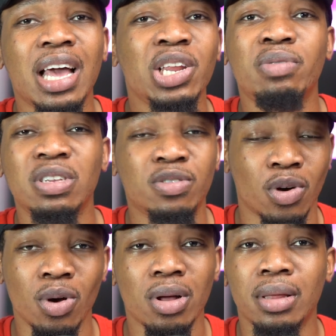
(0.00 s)
any of these
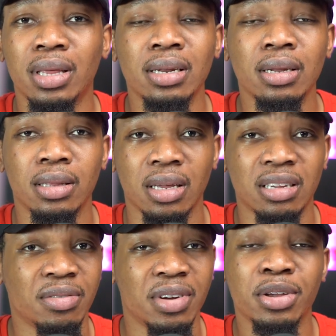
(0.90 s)
four, then there
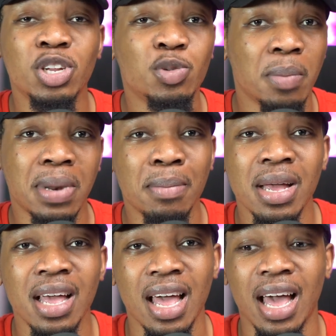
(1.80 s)
is a very huge problem,
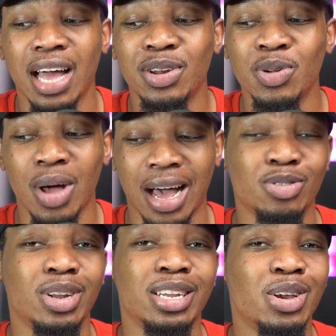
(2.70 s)
and you
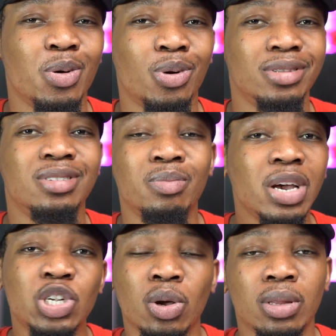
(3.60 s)
actually want to
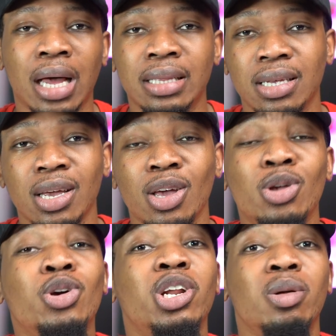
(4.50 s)
make sure that
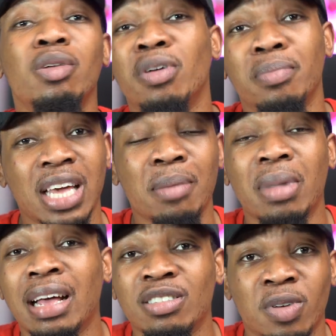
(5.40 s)
you run away from
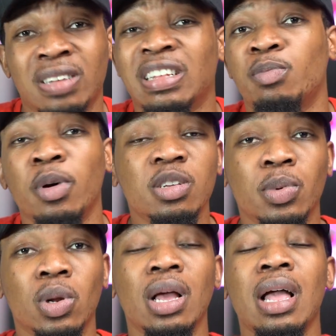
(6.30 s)
them as fast as
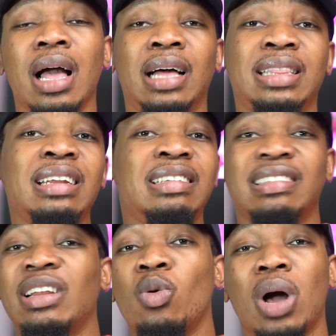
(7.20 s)
possible. And that is
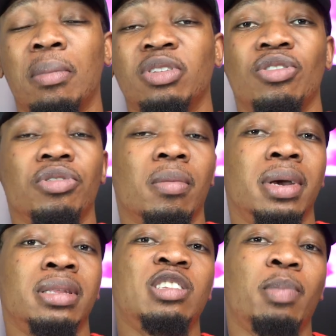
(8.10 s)
exactly why I'm actually
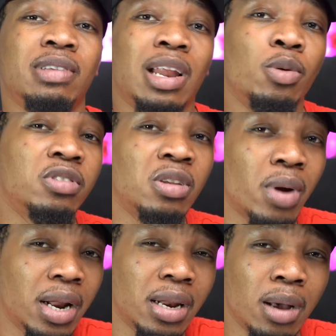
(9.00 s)
recommending this particular hosting
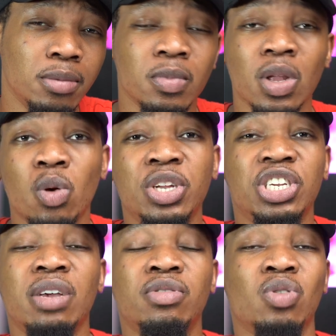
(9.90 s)
right now,
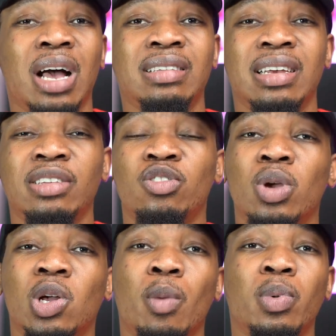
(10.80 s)
which gives you access
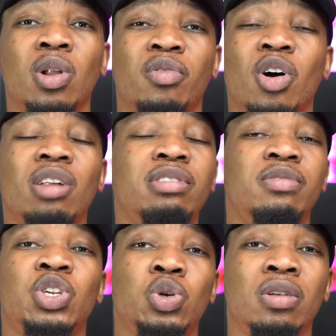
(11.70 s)
to a couple of all of
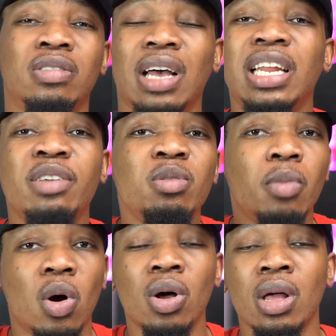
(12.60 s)
these features and even
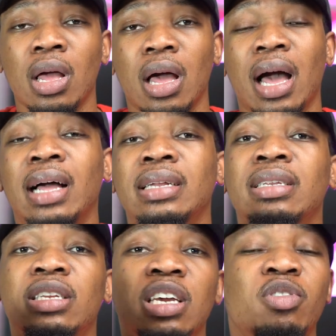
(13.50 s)
more,
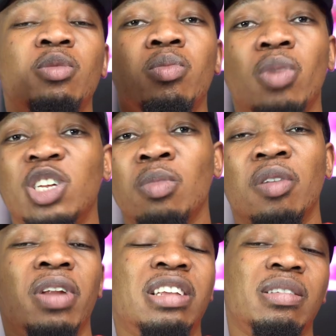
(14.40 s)
and even much
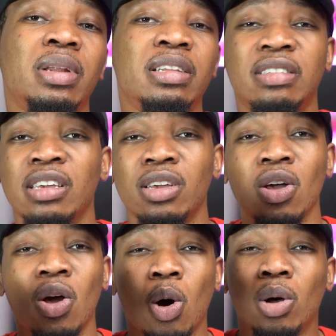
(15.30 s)
more flexibility
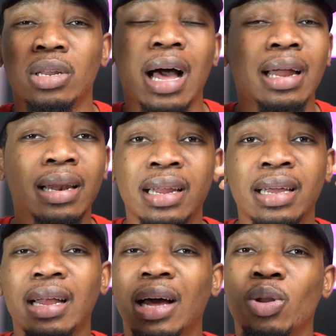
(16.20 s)
on
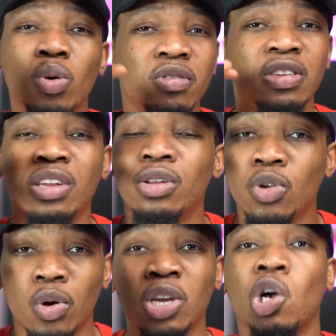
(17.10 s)
handling and hosting
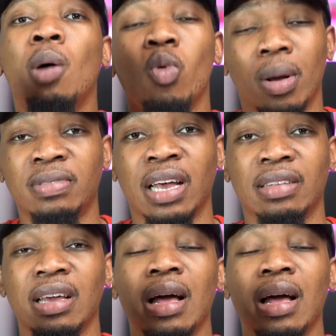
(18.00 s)
your e-com website.